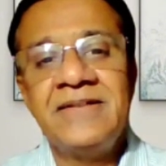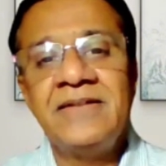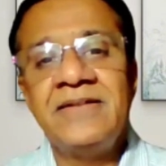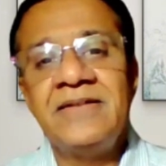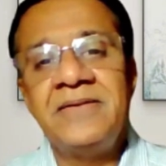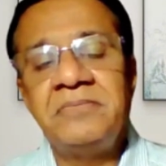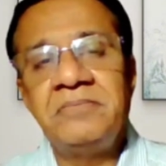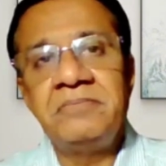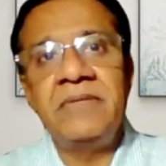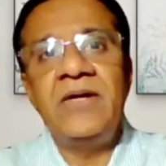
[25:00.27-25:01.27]
uh,
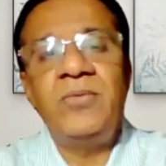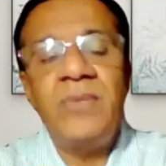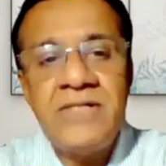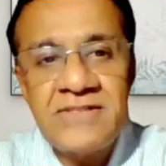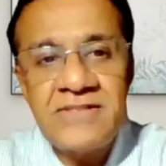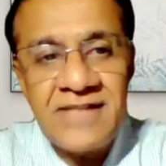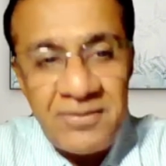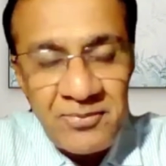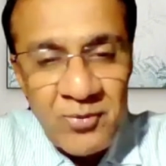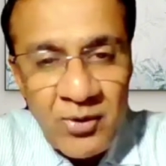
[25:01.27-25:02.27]
advice,
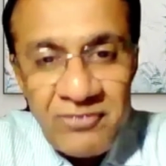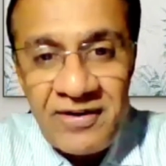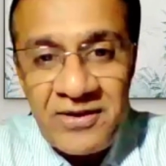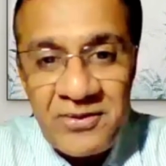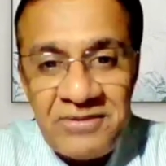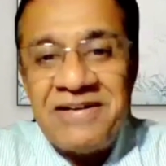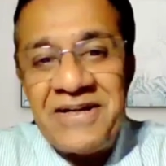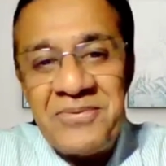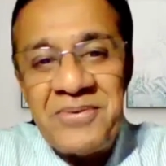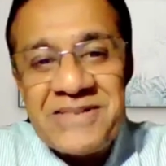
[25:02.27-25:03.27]
I'm qualified to give
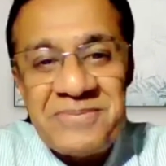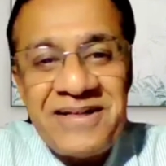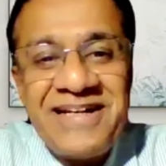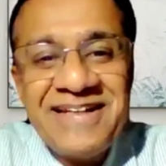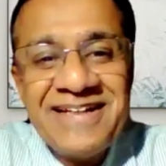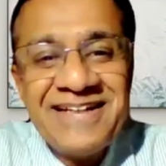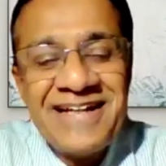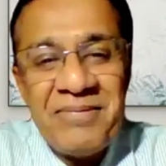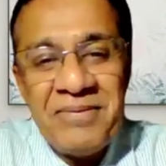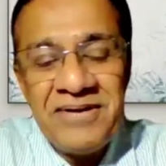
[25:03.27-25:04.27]
advice, but
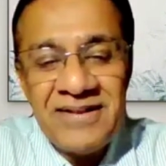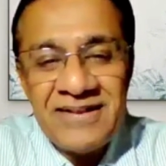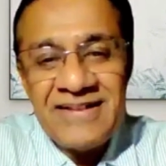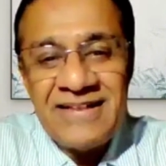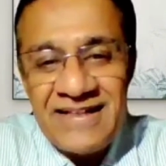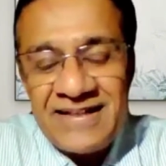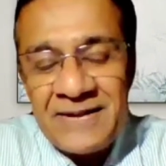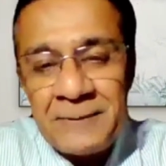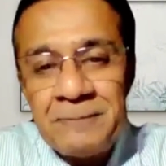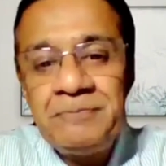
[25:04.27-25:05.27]
I mean,
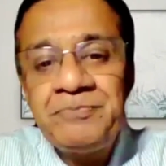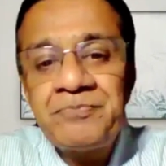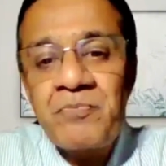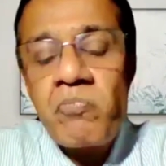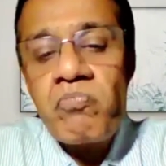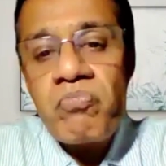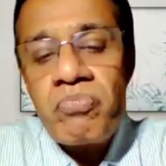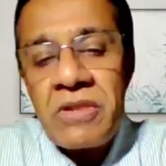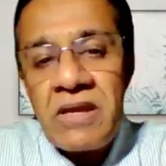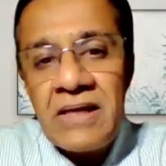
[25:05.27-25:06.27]
um,
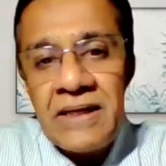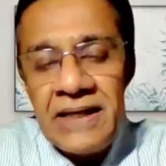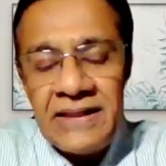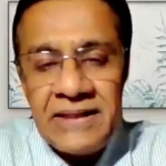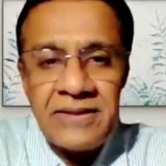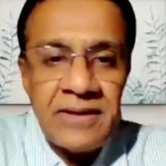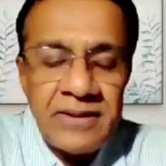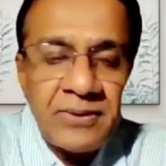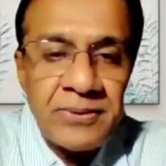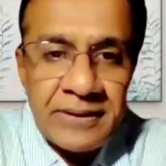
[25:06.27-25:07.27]
yeah, I think,
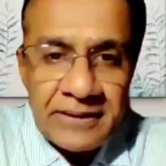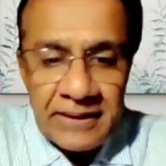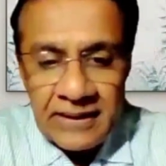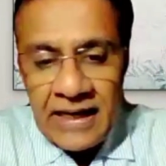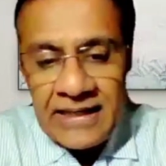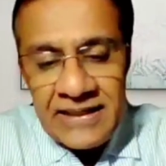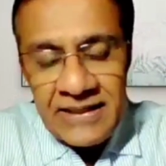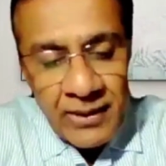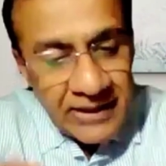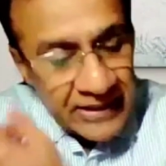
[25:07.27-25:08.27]
I think
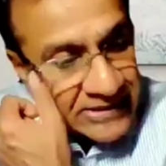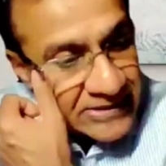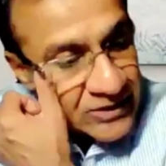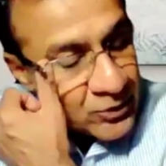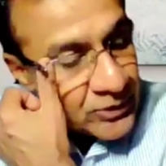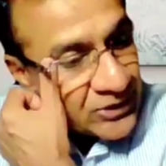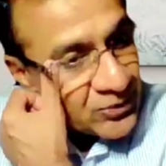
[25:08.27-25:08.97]
one is you need